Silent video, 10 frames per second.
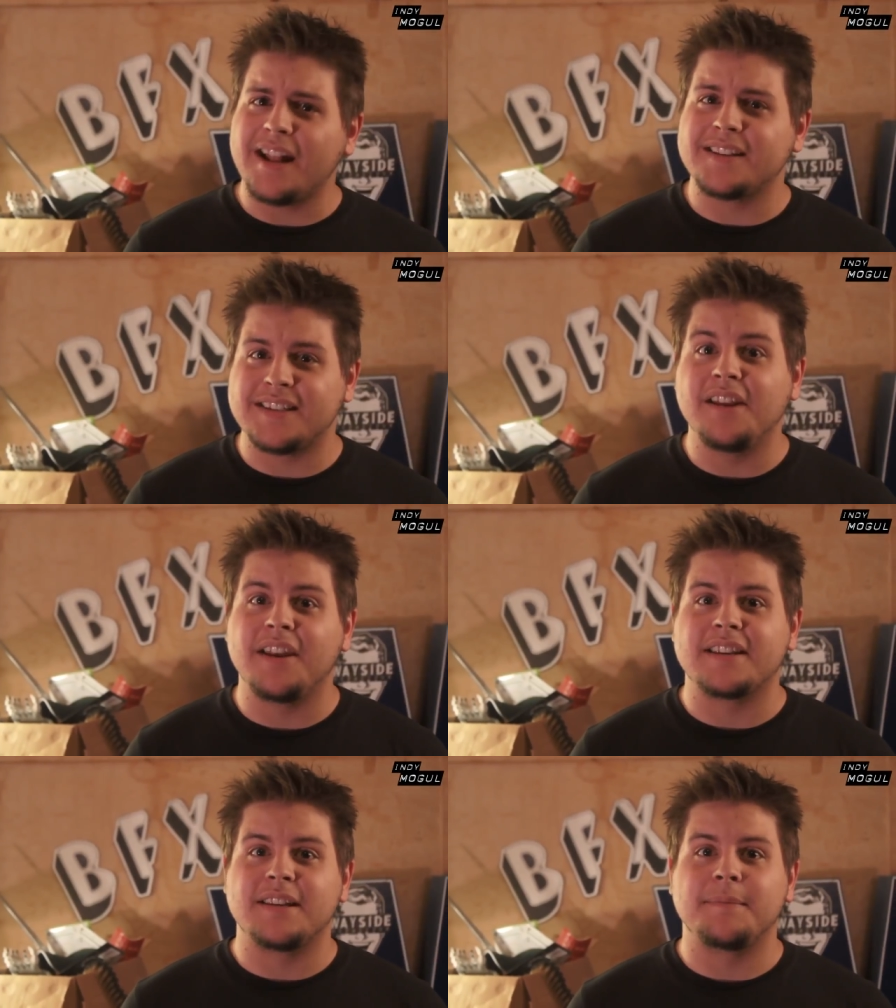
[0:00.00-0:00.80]
may not
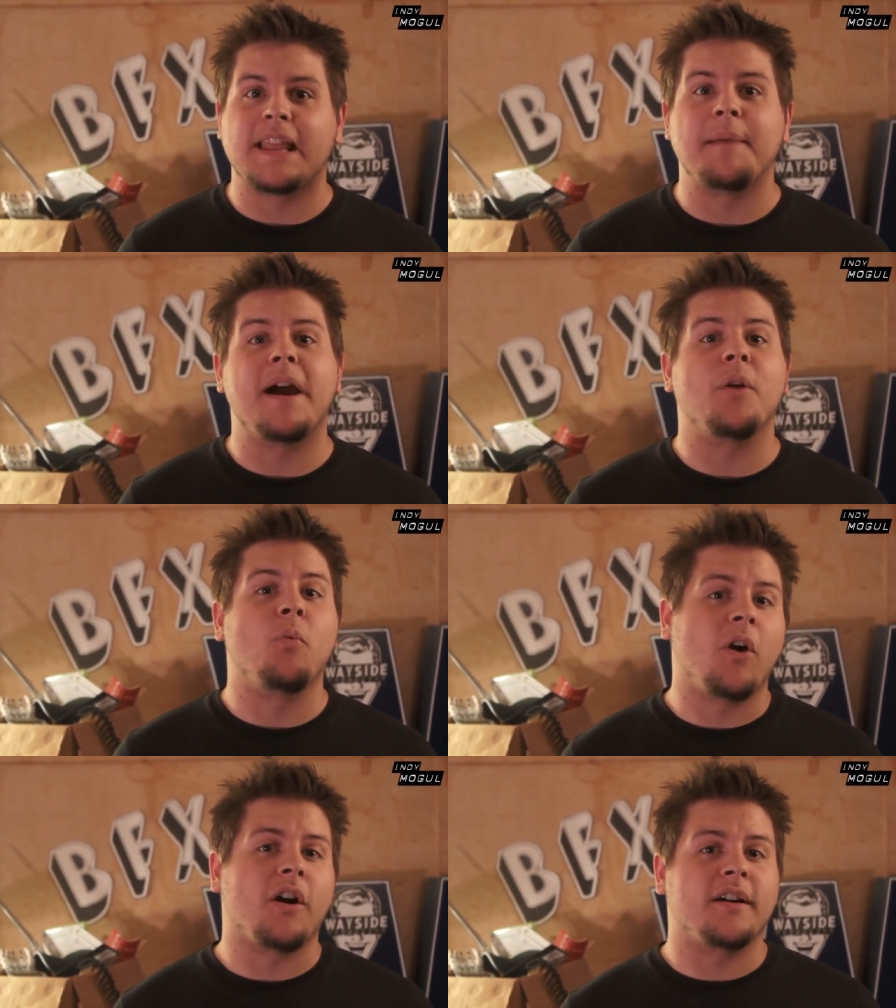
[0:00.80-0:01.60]
sound like something that might
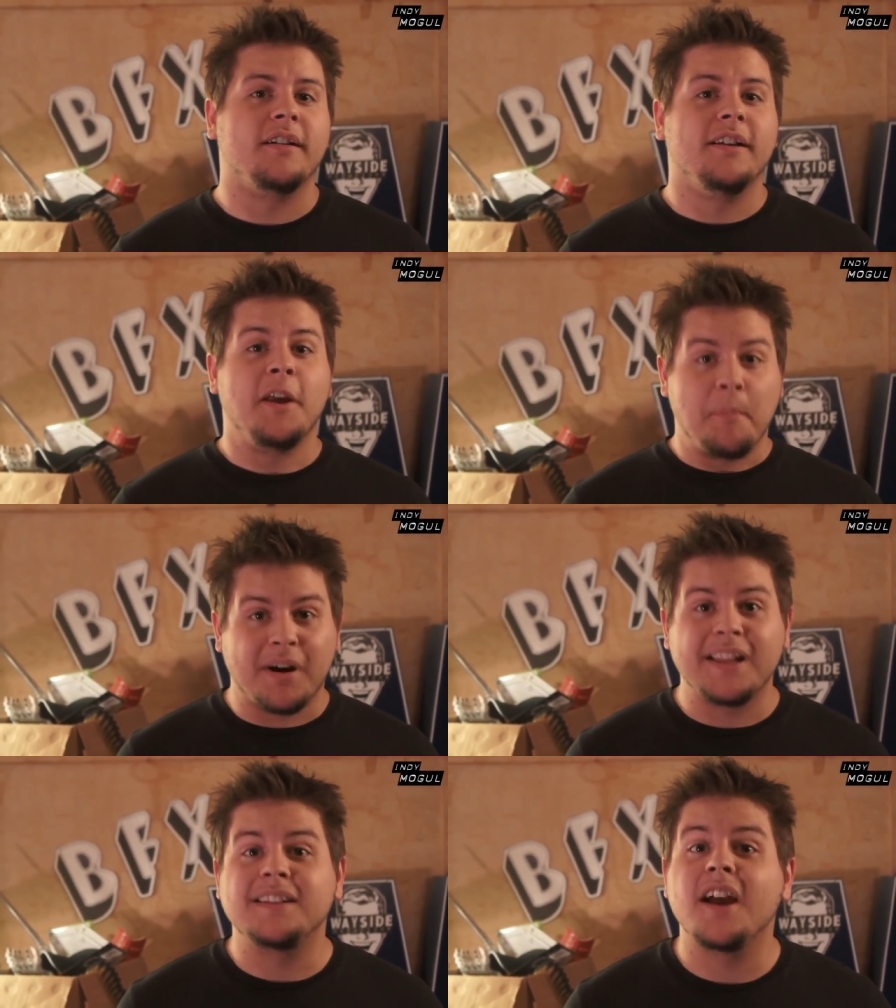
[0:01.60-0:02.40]
work,
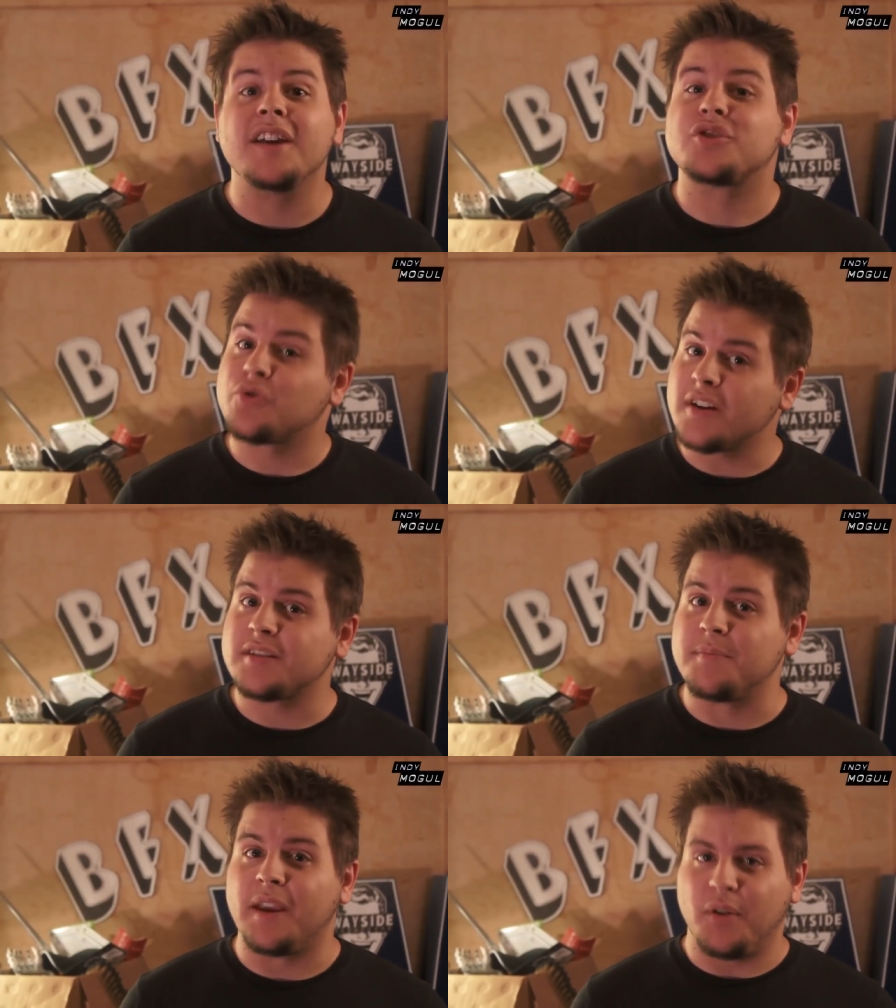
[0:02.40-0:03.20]
but it does,
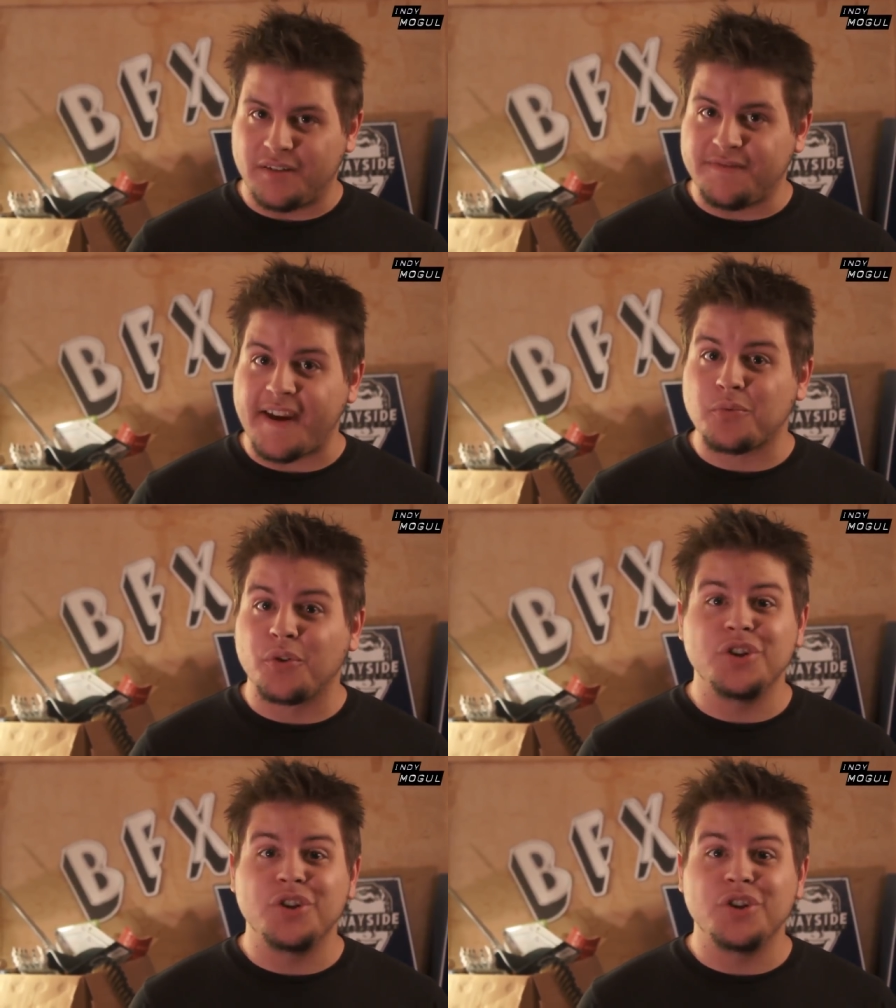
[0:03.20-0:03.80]
trust me. In fact,